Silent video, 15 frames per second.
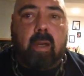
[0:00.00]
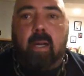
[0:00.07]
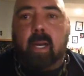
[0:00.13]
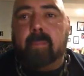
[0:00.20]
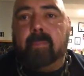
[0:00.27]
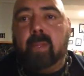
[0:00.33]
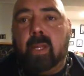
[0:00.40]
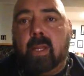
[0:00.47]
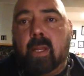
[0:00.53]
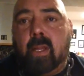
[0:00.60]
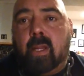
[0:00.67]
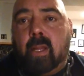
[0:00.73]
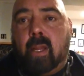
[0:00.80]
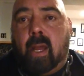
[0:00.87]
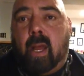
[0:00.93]
All right.
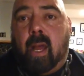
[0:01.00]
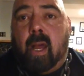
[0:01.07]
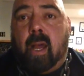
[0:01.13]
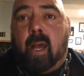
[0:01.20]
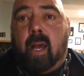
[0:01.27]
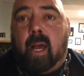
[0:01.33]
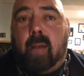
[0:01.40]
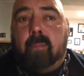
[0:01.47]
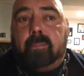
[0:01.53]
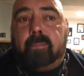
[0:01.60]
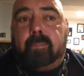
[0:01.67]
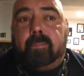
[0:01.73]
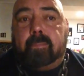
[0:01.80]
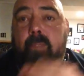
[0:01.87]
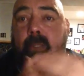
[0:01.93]
Like
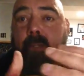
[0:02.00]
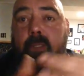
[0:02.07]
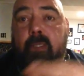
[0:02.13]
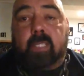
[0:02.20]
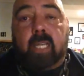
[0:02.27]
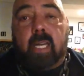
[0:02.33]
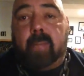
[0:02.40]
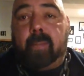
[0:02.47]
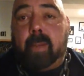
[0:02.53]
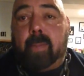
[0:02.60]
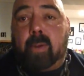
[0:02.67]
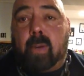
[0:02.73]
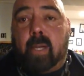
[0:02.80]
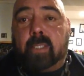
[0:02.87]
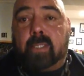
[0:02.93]
I said, hit me
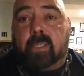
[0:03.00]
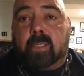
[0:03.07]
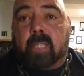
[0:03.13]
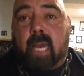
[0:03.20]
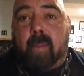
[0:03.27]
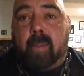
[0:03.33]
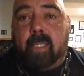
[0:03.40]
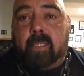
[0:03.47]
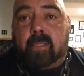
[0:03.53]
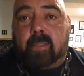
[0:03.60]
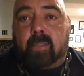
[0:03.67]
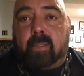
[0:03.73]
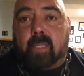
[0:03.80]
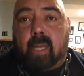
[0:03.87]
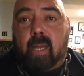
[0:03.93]
up with questions,
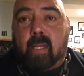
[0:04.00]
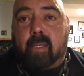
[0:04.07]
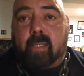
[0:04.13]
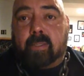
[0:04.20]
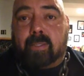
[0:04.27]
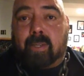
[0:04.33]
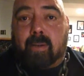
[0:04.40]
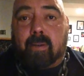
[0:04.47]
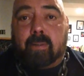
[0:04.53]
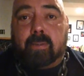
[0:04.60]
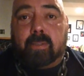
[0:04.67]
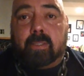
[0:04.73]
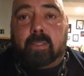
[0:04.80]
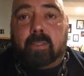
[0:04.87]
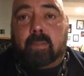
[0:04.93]
comments,
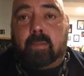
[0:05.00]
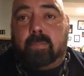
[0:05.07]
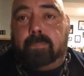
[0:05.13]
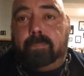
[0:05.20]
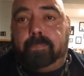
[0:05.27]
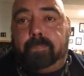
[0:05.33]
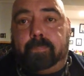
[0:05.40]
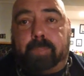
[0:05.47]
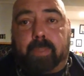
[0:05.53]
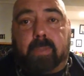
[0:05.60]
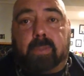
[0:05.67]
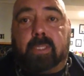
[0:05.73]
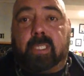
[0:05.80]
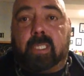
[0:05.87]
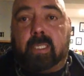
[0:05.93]
concerns,
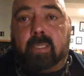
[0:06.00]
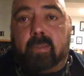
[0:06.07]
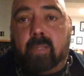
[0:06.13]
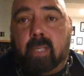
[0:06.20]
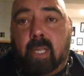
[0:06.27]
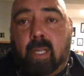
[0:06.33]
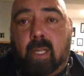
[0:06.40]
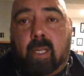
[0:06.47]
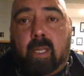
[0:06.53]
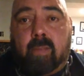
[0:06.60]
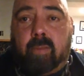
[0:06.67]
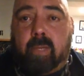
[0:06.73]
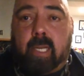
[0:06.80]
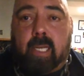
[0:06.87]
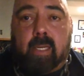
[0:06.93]
bullshit.
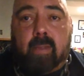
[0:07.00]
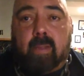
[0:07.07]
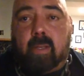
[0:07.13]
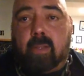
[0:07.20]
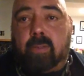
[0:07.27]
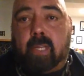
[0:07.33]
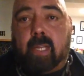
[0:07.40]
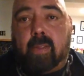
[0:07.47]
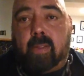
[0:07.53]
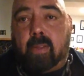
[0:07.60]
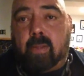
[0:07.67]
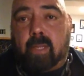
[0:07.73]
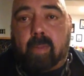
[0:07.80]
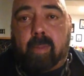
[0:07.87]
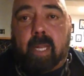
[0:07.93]
If If you got anything to say that
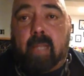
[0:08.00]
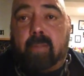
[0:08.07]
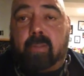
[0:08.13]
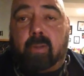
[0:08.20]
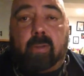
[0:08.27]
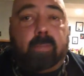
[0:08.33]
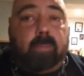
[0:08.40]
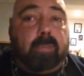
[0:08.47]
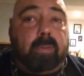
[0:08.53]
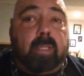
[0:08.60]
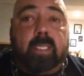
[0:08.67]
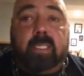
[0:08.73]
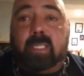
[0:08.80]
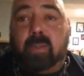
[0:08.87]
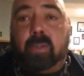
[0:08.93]
you think I'm an asshole,
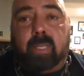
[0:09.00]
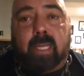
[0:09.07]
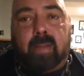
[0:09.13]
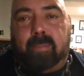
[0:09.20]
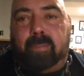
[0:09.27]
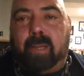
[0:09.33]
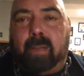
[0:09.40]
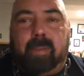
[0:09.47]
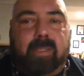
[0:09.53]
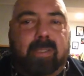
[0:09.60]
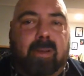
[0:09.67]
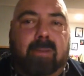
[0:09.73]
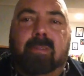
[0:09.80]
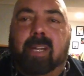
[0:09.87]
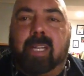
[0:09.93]
please do it out in public.
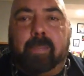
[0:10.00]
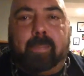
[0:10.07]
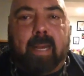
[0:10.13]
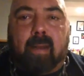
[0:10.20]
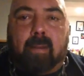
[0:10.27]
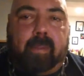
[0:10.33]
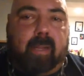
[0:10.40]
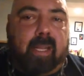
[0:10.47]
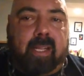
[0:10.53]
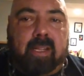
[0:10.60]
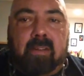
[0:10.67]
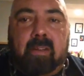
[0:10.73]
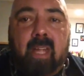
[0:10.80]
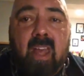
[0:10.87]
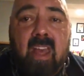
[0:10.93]
Don't run the power belly
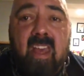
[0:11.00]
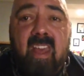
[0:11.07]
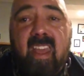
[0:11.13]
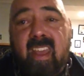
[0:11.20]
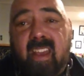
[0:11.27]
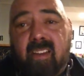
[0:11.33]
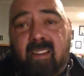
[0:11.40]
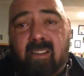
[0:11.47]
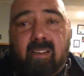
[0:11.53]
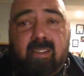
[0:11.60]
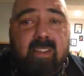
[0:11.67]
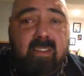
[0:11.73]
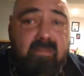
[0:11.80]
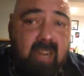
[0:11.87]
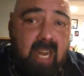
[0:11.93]
and go, he
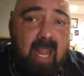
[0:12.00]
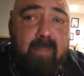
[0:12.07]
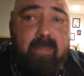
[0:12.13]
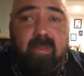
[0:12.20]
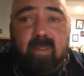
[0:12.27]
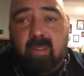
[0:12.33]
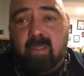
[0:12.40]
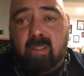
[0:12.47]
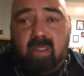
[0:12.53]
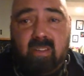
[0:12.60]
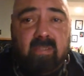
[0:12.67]
called the Ramsey.